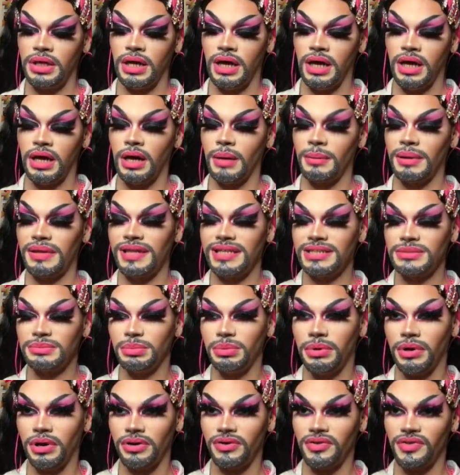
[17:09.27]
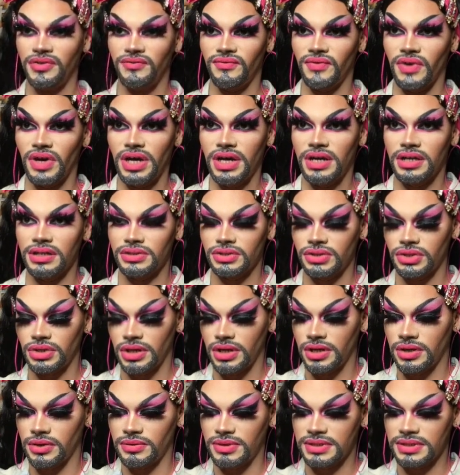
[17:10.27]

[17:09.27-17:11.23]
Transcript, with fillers: Um, and that's part of the fun, you know?